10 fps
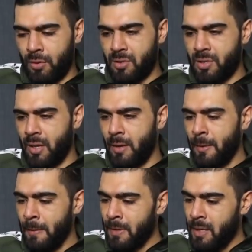doesn't it?
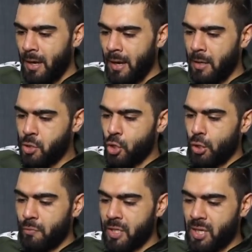
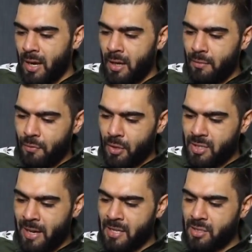June return for
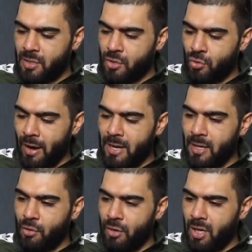test
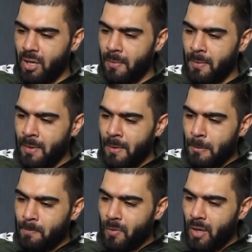training cricket.
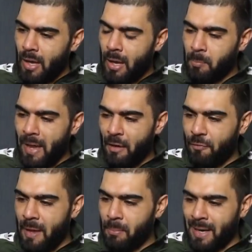
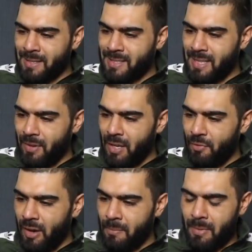FA plans
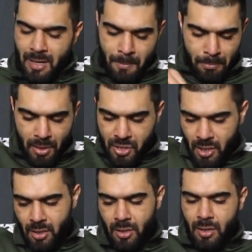75 million
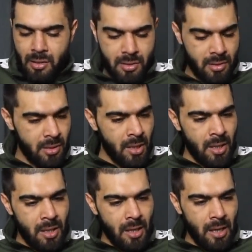budget cuts.
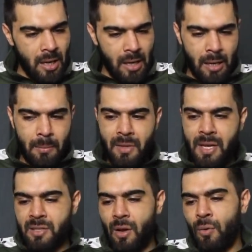
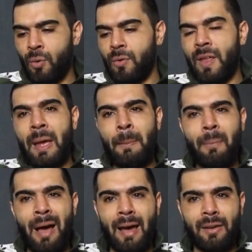These are all the
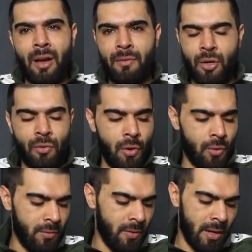impact of
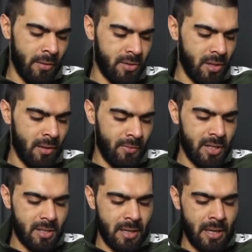coronavirus.
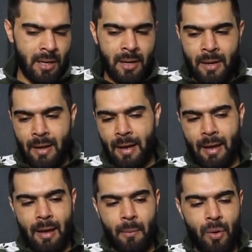Obviously,
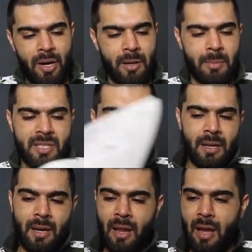we're going to be
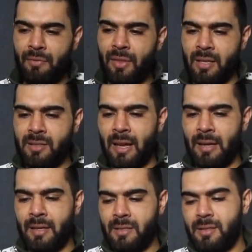seeing a lot of things
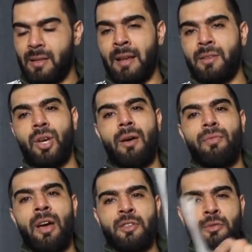like this. And top
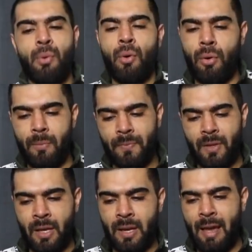flight sport
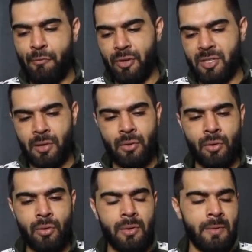in every
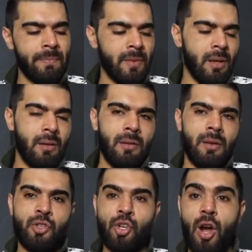single
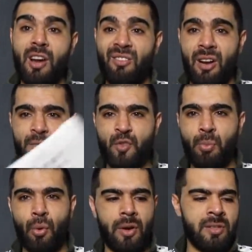genre of
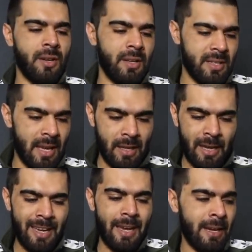sport is going to take a
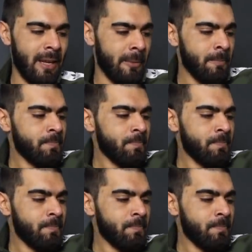hit in it.